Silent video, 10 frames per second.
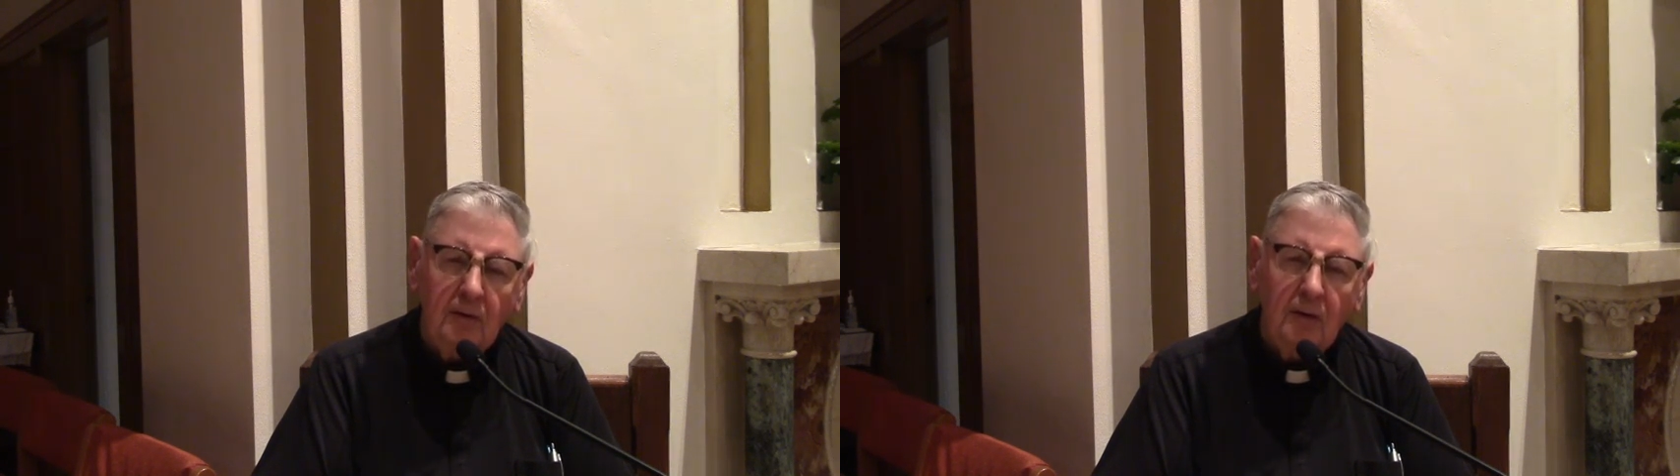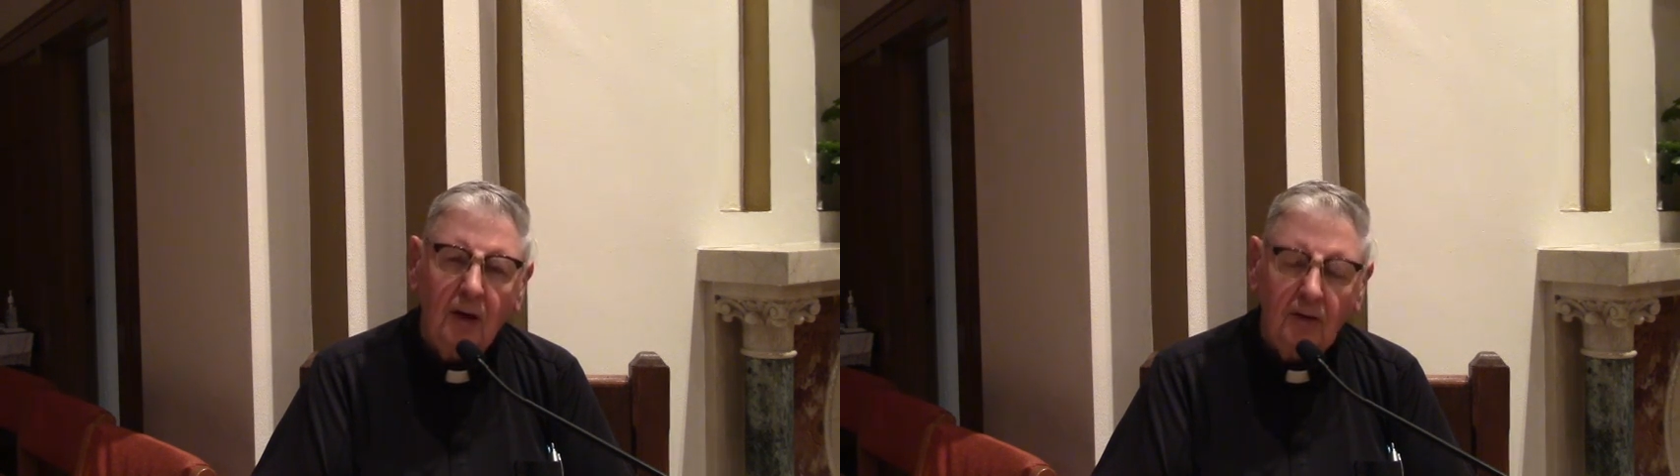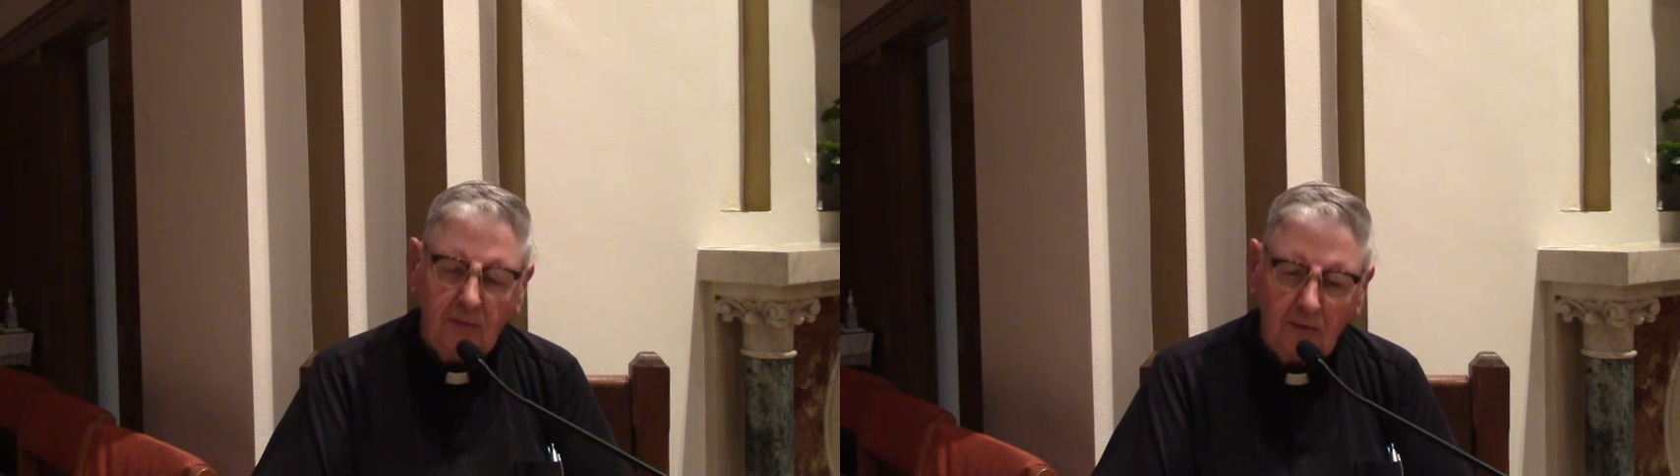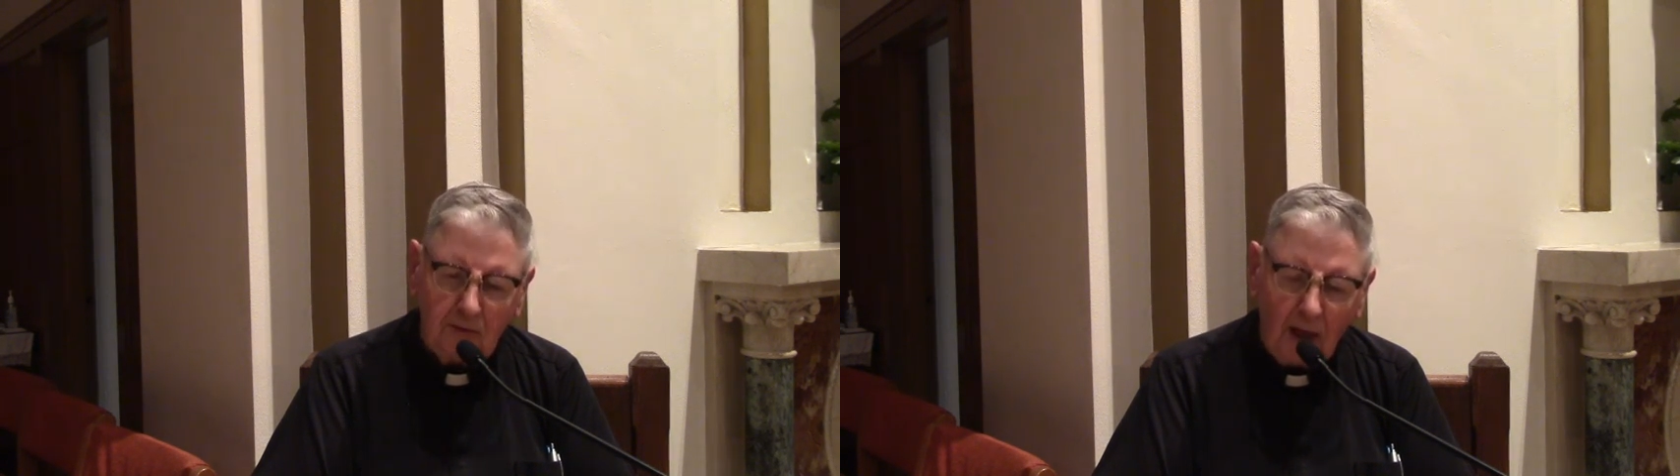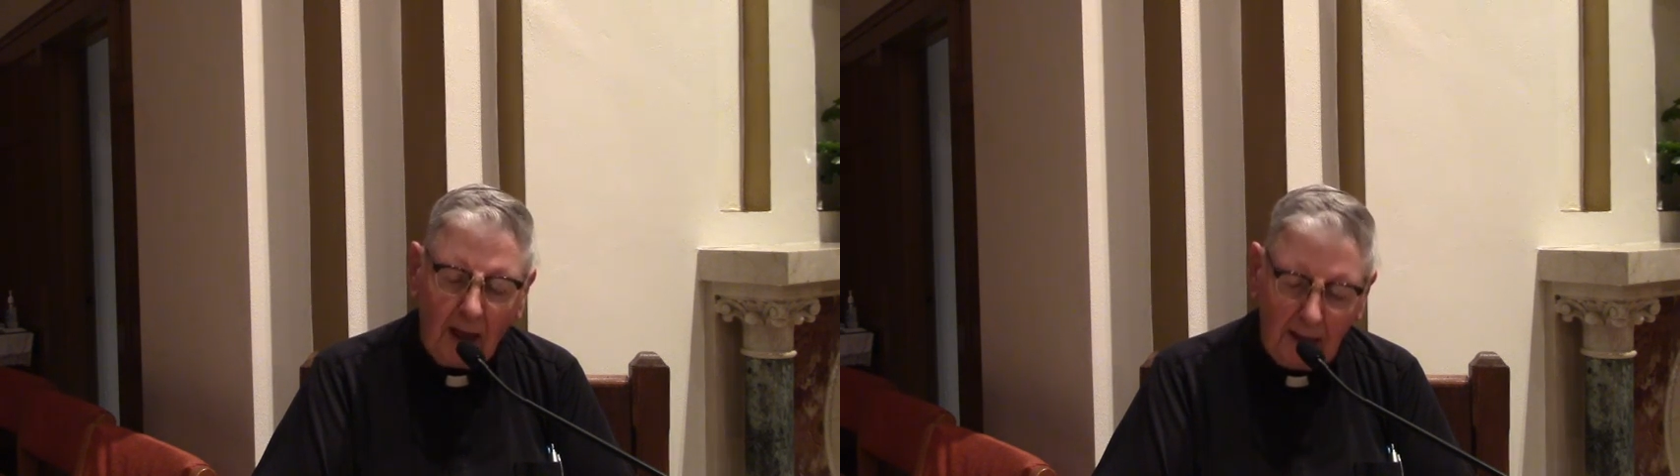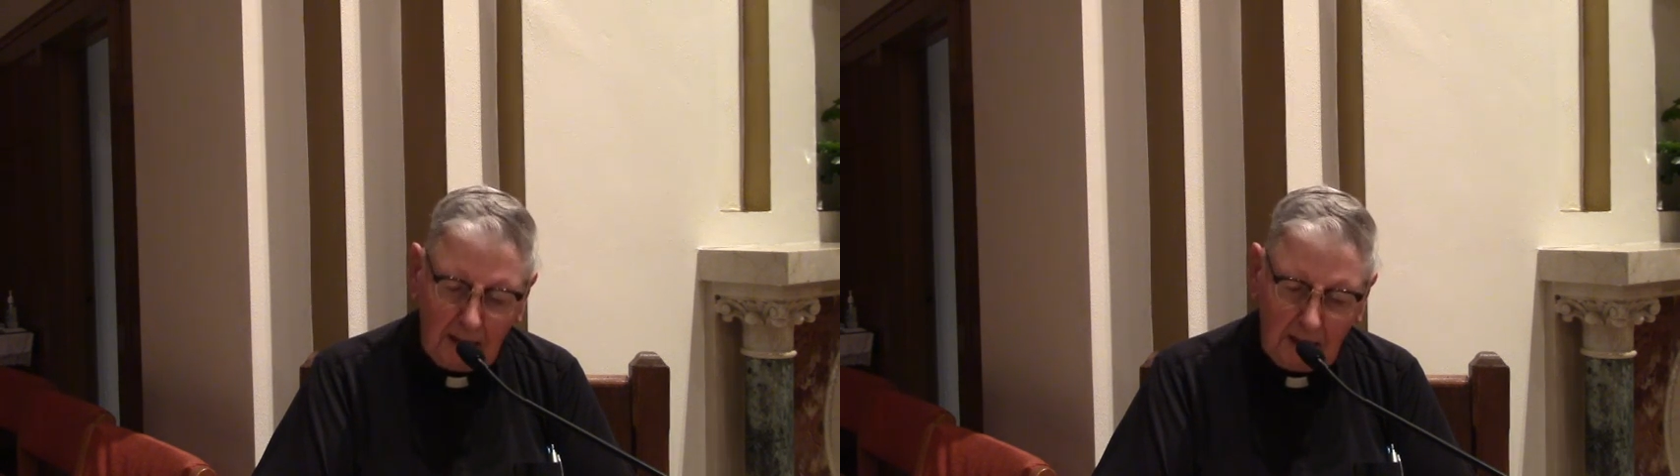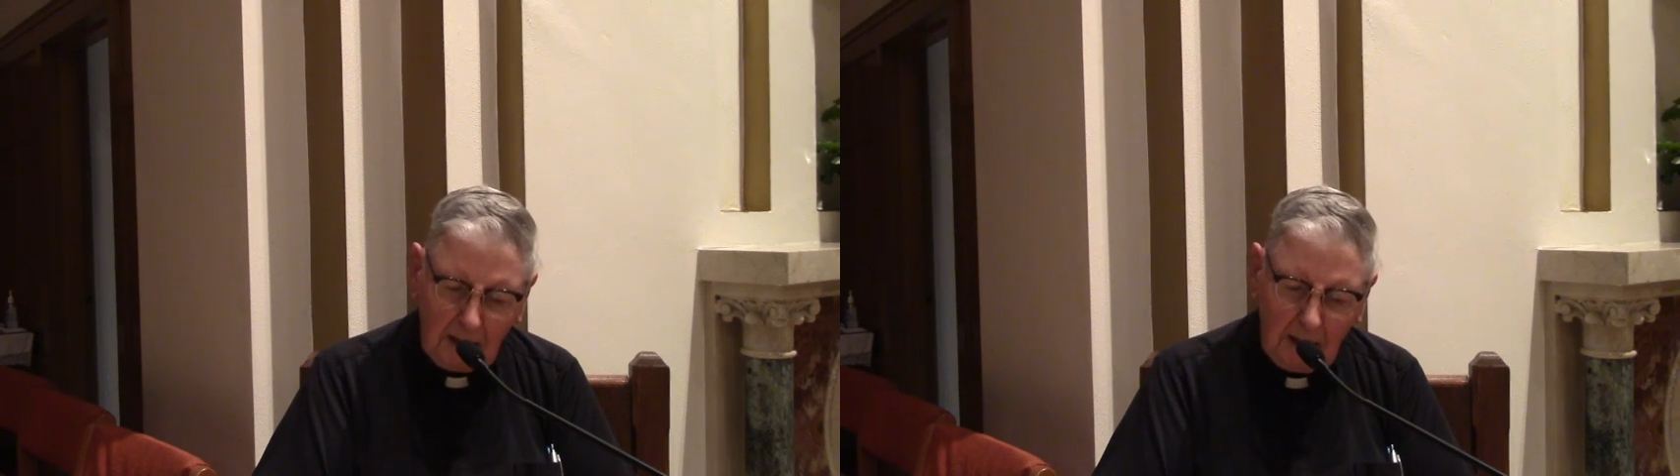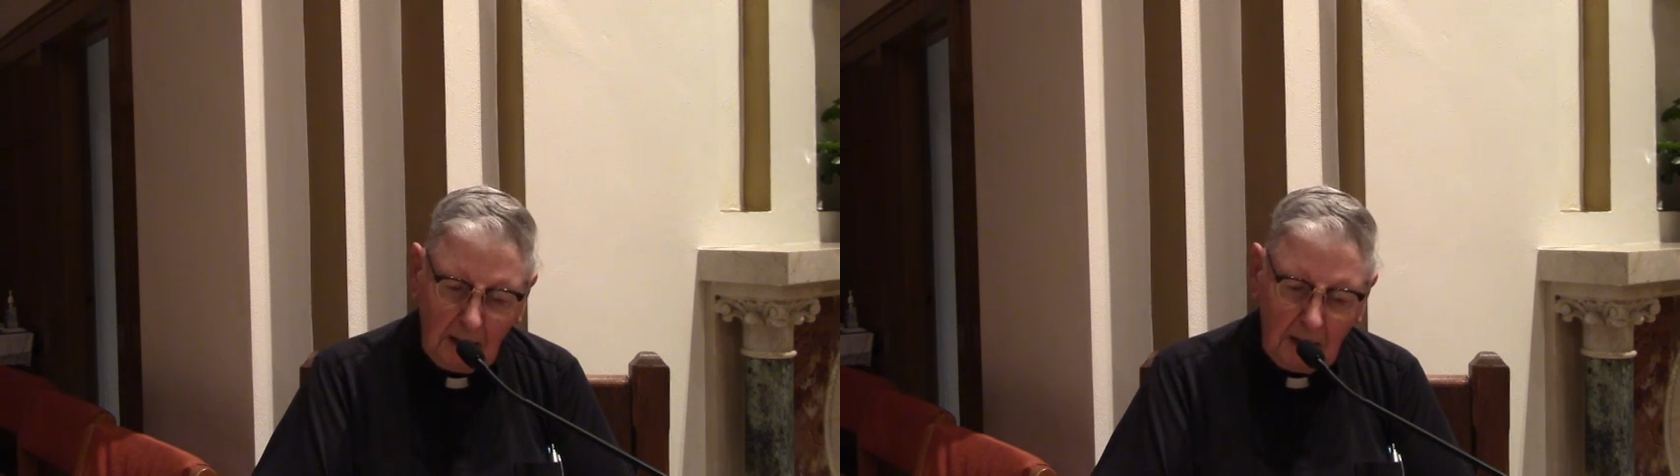in our society